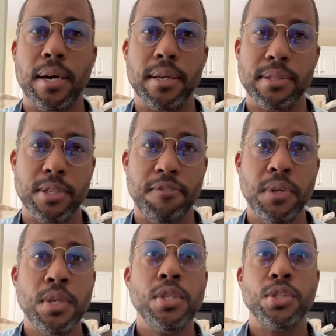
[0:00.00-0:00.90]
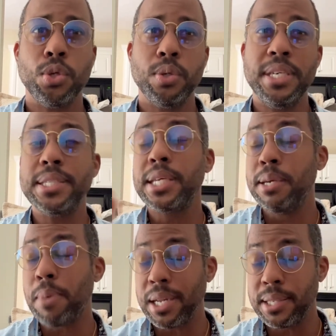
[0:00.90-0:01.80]
other stuff. So Niskin
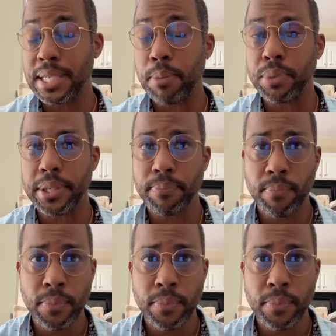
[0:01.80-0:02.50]
bottle sampling.